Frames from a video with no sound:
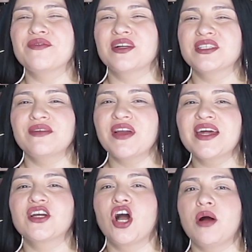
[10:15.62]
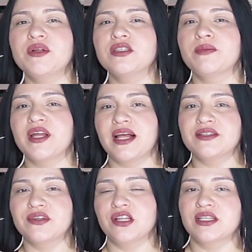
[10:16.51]
Because I've had comments on my
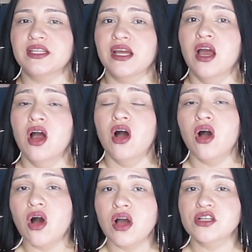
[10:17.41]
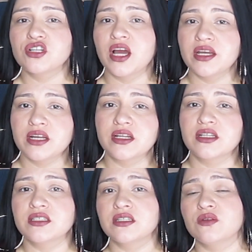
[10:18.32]
last video that say, oh, I tried it and
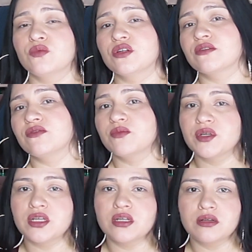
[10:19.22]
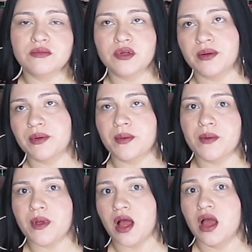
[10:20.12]
it didn't work for me, blah blah blah,
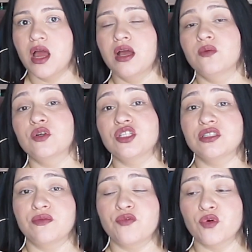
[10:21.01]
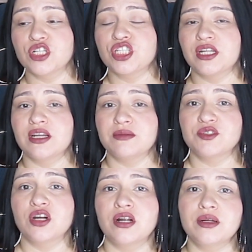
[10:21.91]
blah, which is unfortunate. I'm
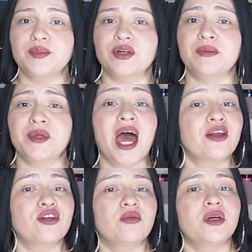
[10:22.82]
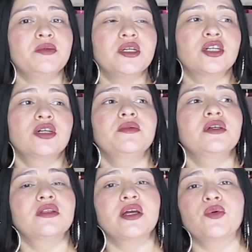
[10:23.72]
sorry, but I mean, I don't know. Maybe it could
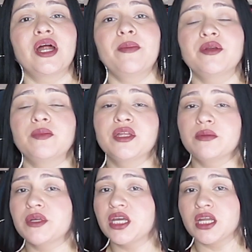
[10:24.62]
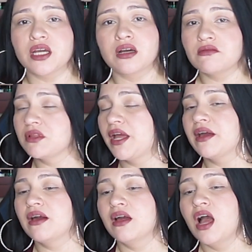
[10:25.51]
be like what happened to me in the beginning. Like